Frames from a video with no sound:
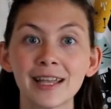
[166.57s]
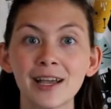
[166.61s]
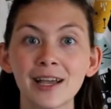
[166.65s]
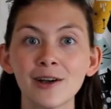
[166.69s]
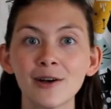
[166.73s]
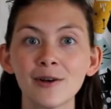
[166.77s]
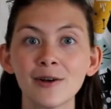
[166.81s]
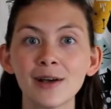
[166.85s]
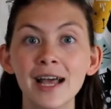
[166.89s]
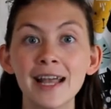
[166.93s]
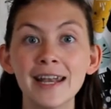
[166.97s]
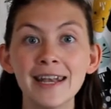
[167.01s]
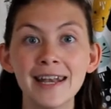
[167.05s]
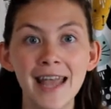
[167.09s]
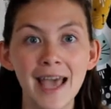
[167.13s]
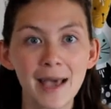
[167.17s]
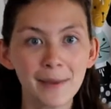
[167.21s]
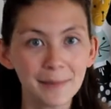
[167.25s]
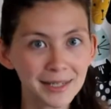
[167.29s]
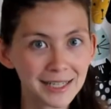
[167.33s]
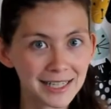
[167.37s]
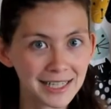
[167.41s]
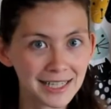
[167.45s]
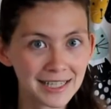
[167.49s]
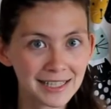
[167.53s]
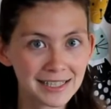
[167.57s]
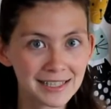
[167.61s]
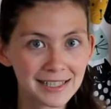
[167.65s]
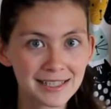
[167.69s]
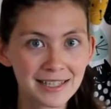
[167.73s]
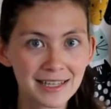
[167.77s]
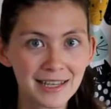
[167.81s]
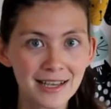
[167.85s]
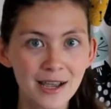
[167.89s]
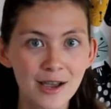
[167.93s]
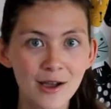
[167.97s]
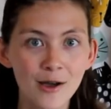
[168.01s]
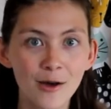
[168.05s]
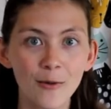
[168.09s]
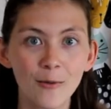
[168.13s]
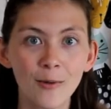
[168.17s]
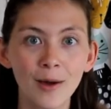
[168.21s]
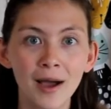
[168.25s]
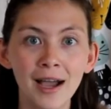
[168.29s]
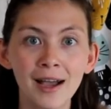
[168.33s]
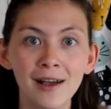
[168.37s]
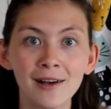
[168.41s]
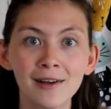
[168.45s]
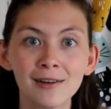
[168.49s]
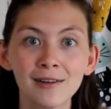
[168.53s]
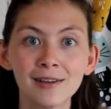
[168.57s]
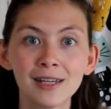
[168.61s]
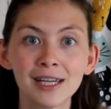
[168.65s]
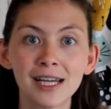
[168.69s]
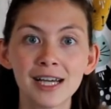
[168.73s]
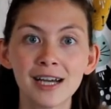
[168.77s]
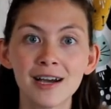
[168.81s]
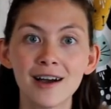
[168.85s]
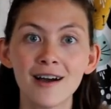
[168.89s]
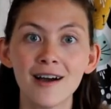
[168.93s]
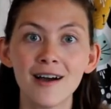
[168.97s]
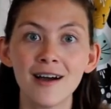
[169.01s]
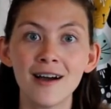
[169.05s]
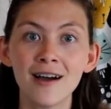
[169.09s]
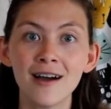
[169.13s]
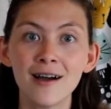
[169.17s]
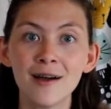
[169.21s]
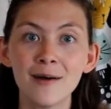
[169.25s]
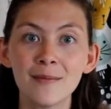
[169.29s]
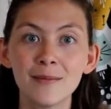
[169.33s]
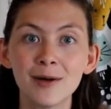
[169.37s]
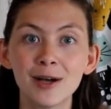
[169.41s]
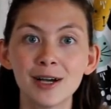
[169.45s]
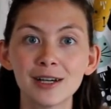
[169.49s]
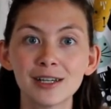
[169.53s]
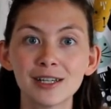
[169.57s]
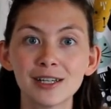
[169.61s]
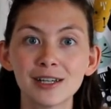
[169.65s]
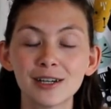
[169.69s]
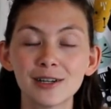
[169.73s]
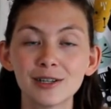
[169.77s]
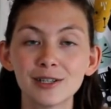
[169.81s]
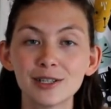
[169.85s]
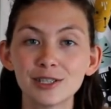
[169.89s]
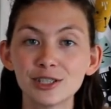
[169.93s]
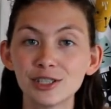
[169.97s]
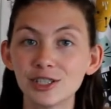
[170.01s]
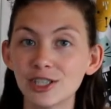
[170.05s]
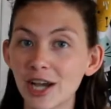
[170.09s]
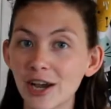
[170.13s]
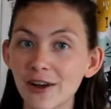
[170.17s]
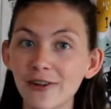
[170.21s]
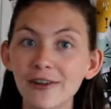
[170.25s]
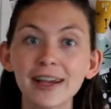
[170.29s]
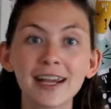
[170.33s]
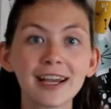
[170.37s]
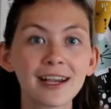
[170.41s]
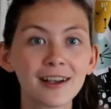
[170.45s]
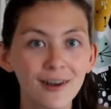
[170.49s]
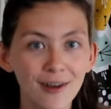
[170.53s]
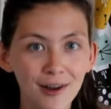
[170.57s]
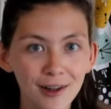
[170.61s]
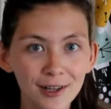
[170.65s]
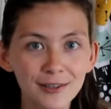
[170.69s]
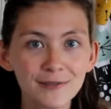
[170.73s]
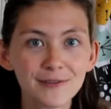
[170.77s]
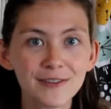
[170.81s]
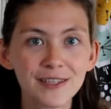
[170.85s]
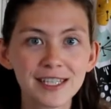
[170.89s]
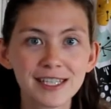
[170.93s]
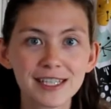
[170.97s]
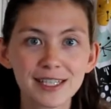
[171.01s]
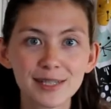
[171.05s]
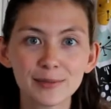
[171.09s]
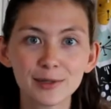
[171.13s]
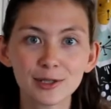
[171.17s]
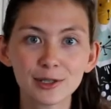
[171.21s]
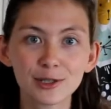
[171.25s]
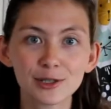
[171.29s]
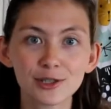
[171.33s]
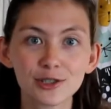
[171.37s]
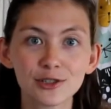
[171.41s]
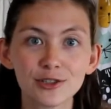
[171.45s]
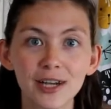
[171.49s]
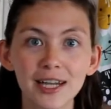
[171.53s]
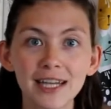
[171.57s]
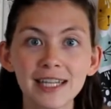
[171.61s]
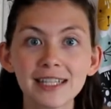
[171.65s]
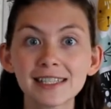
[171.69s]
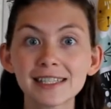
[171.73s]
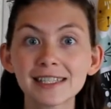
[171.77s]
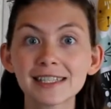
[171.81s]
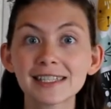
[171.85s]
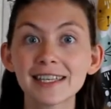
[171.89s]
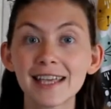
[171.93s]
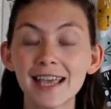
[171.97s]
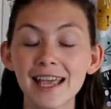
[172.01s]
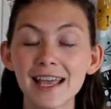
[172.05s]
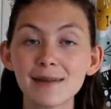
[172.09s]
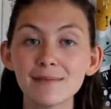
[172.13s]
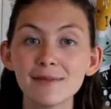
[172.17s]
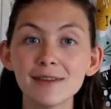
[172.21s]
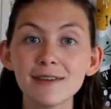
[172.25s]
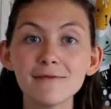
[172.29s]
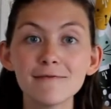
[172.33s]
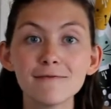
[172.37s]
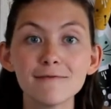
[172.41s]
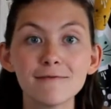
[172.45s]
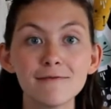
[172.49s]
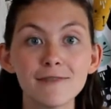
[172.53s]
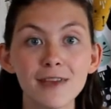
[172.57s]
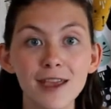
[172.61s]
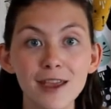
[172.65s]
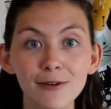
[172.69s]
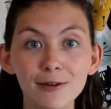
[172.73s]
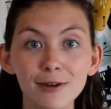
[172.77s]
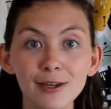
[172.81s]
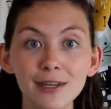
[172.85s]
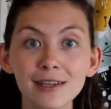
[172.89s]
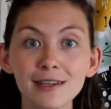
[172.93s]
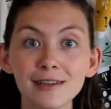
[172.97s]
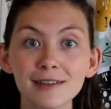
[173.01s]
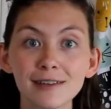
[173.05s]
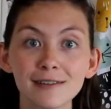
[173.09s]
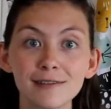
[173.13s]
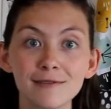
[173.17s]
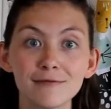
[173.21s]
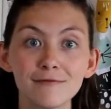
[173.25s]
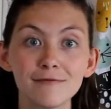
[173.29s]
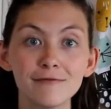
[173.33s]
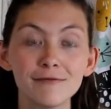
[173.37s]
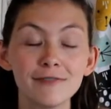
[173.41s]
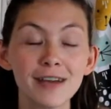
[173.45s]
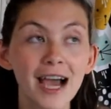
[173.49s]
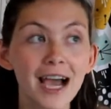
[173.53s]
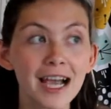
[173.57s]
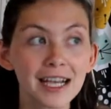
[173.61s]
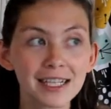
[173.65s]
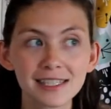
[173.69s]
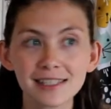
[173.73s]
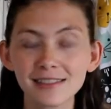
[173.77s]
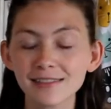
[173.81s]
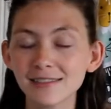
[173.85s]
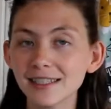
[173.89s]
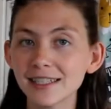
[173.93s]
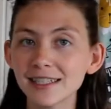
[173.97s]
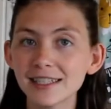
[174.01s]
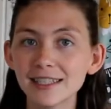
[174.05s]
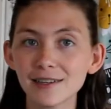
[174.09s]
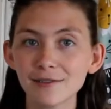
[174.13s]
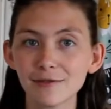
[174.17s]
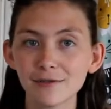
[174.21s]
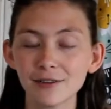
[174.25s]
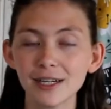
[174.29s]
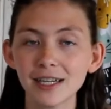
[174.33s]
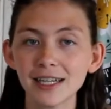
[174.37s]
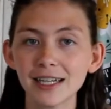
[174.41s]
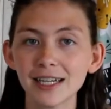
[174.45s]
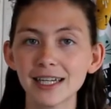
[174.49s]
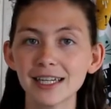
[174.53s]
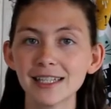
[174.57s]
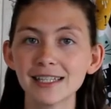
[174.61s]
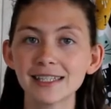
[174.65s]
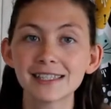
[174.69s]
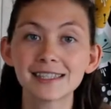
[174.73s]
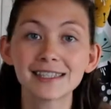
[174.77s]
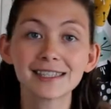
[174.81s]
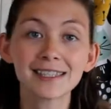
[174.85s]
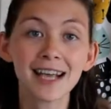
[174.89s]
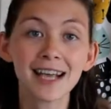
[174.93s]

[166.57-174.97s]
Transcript: Now, anemones, while sharing all of these similar traits, can be very vastly different in